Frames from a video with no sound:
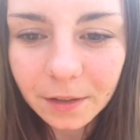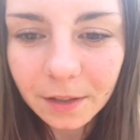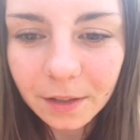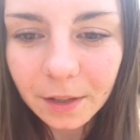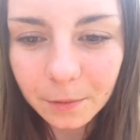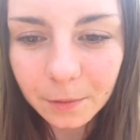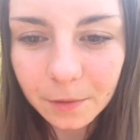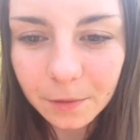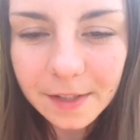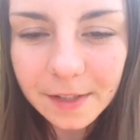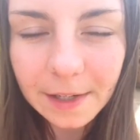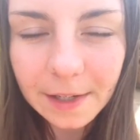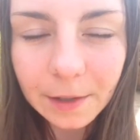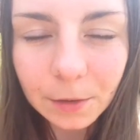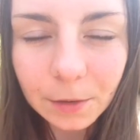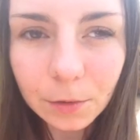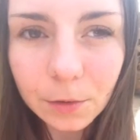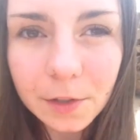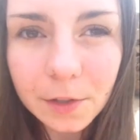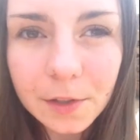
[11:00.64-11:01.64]
in St.
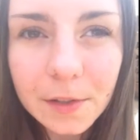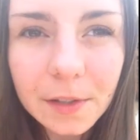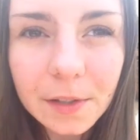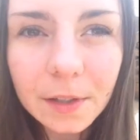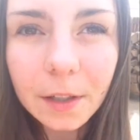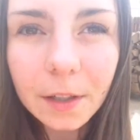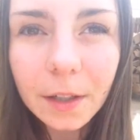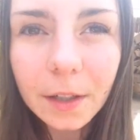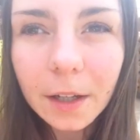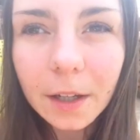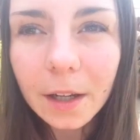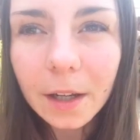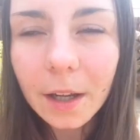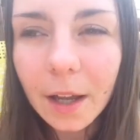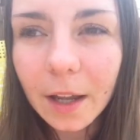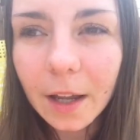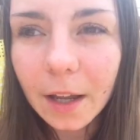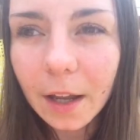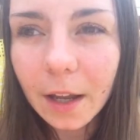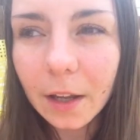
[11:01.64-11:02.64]
Louis,
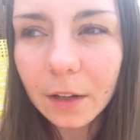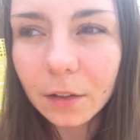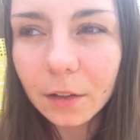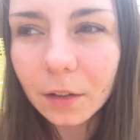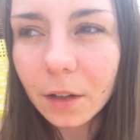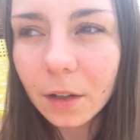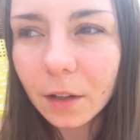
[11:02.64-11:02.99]
and